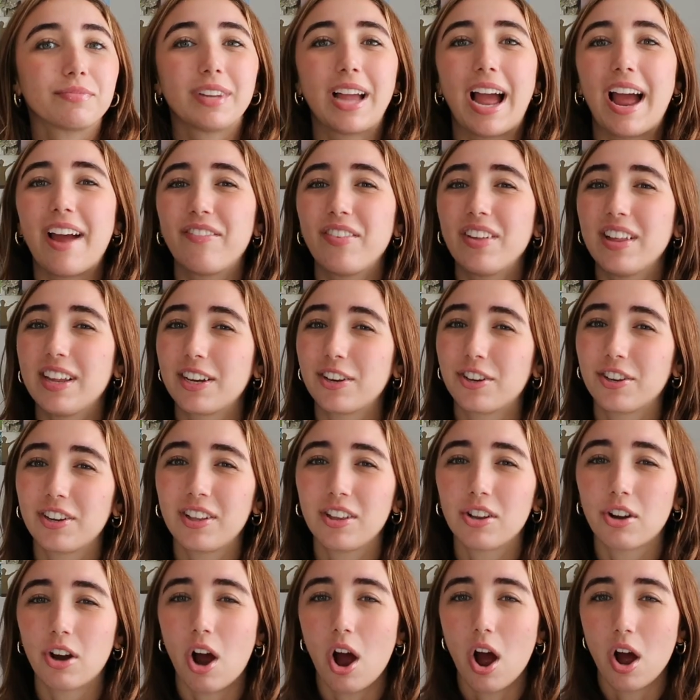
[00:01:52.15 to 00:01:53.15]
I feel like you're
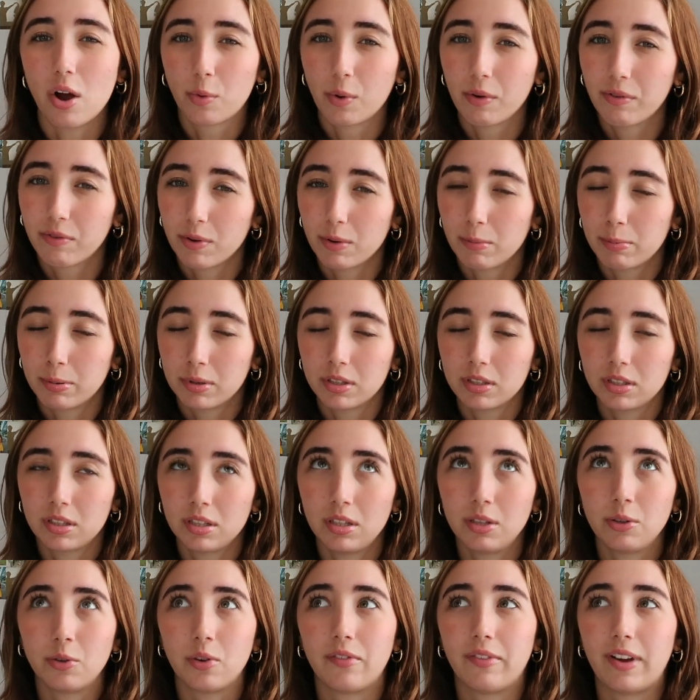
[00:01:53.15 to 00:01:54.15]
either an Aquaphor
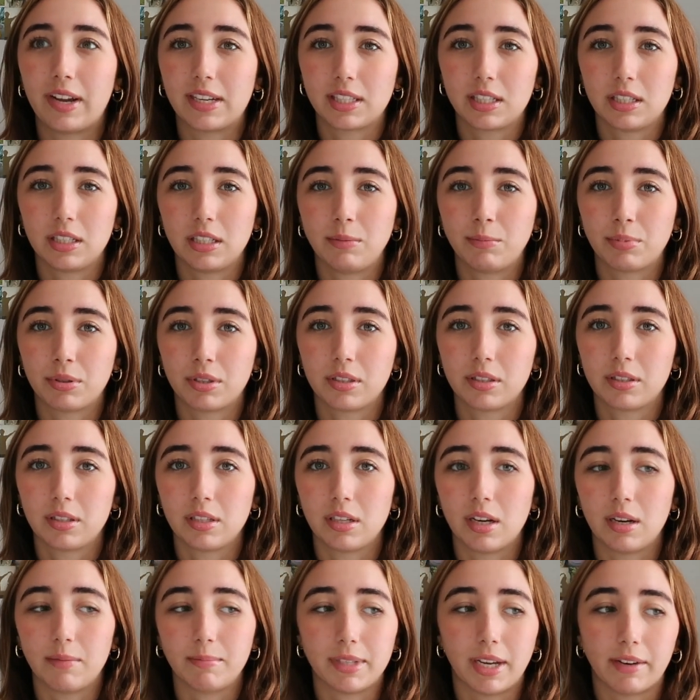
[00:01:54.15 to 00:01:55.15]
person or a Vaseline
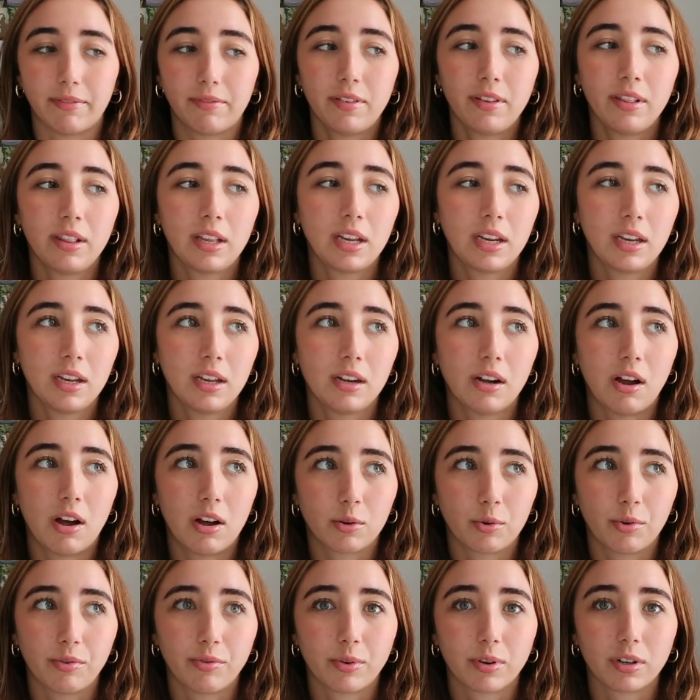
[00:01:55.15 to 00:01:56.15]
person. I'm definitely an
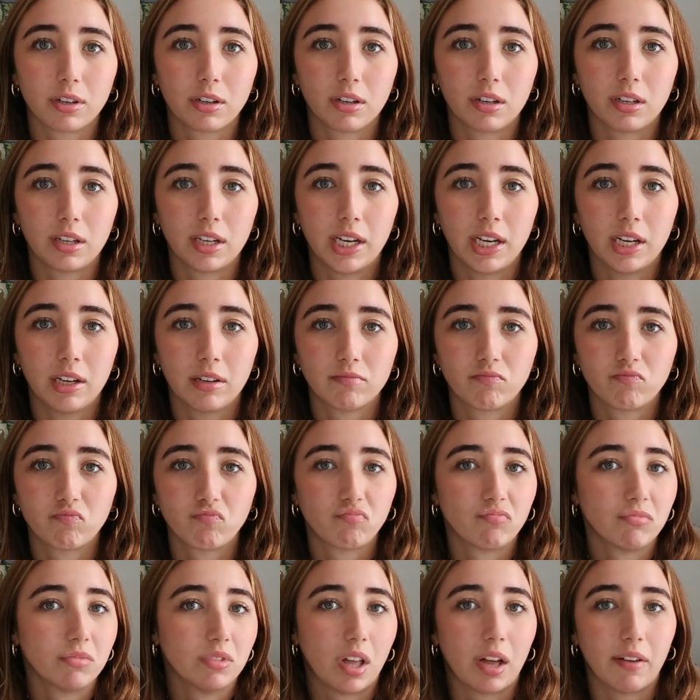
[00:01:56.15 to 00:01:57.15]
Aquaphor girly.
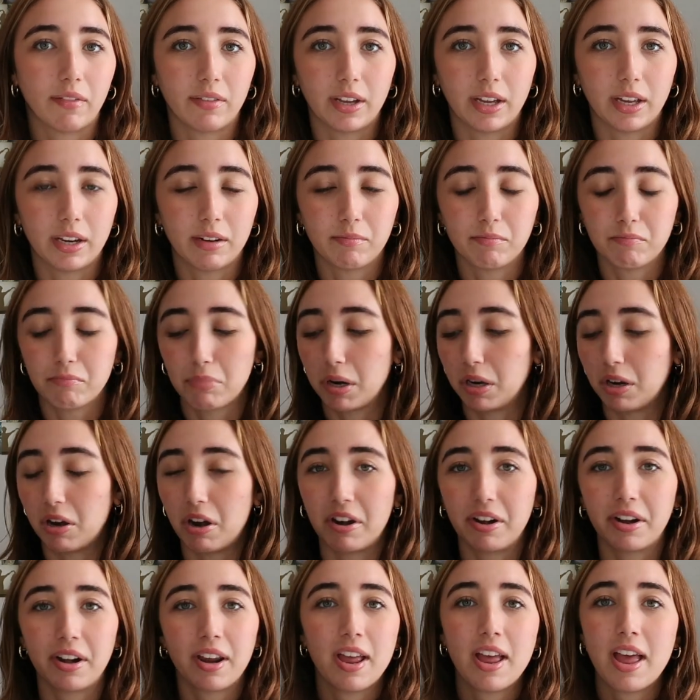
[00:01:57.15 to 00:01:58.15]
Love it. Put it
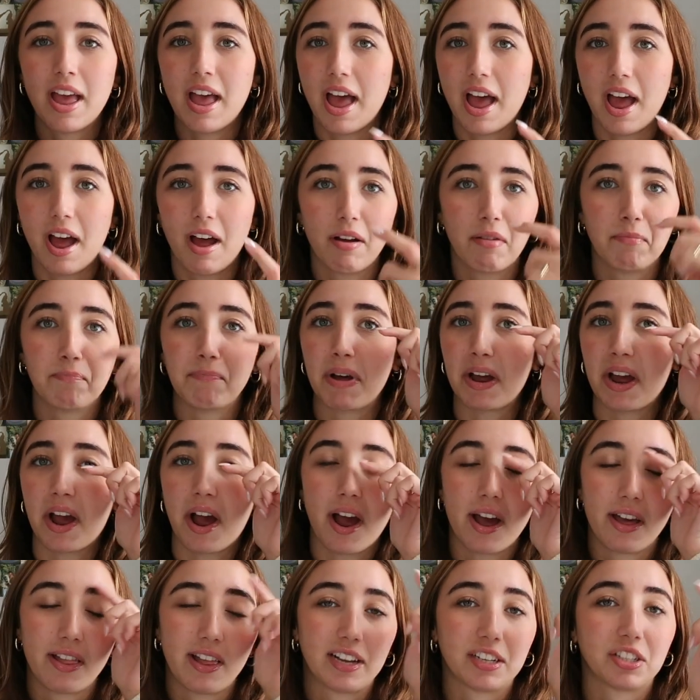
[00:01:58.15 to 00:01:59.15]
on my
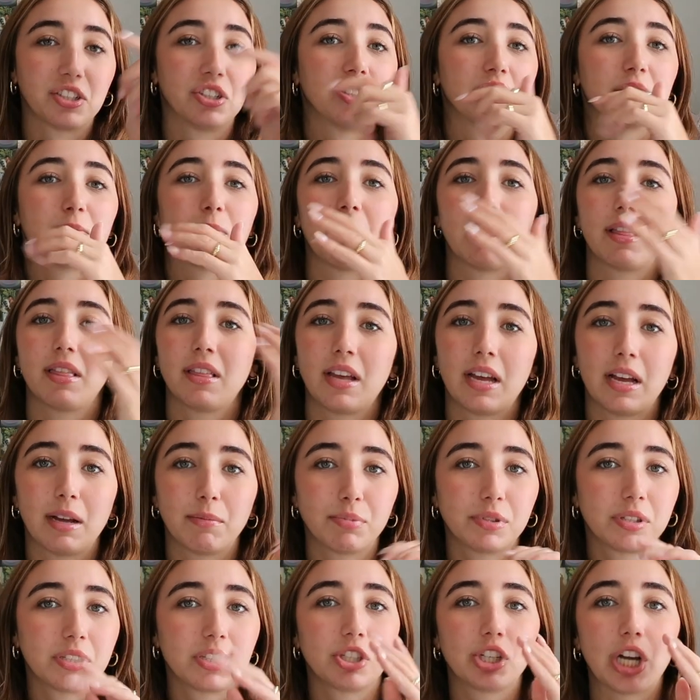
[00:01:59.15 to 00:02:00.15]
eyelashes, my
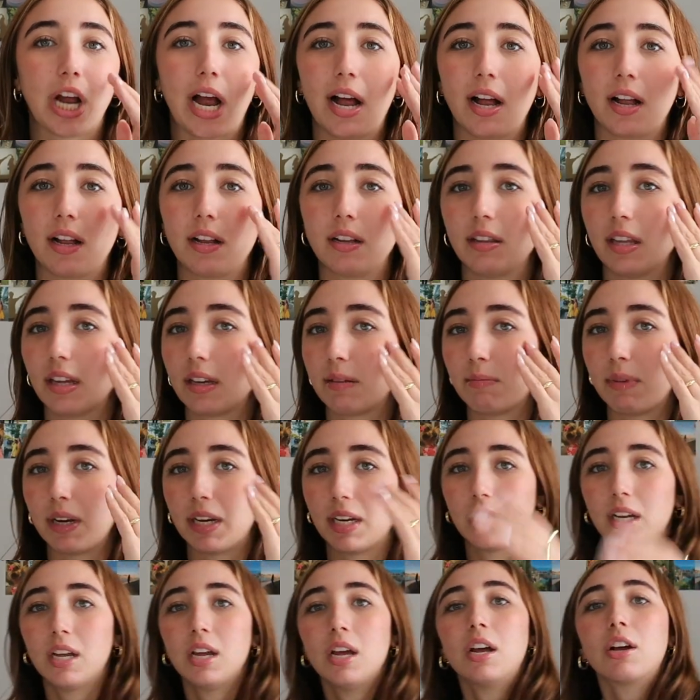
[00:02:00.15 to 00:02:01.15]
lips, like
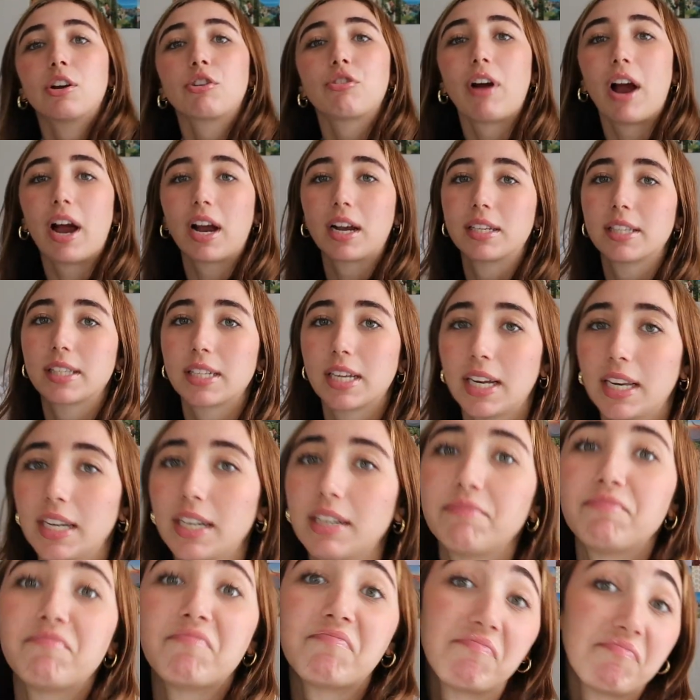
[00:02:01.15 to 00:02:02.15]
my cracked
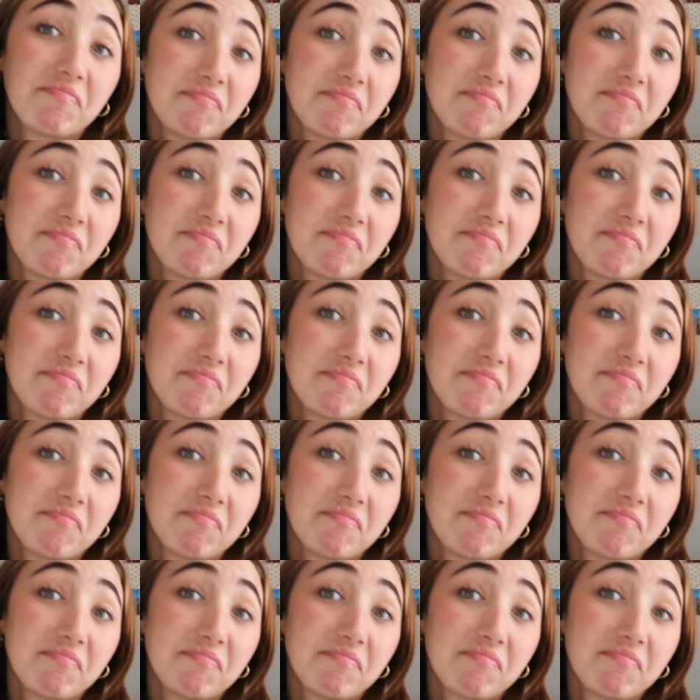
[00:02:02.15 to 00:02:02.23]
skin.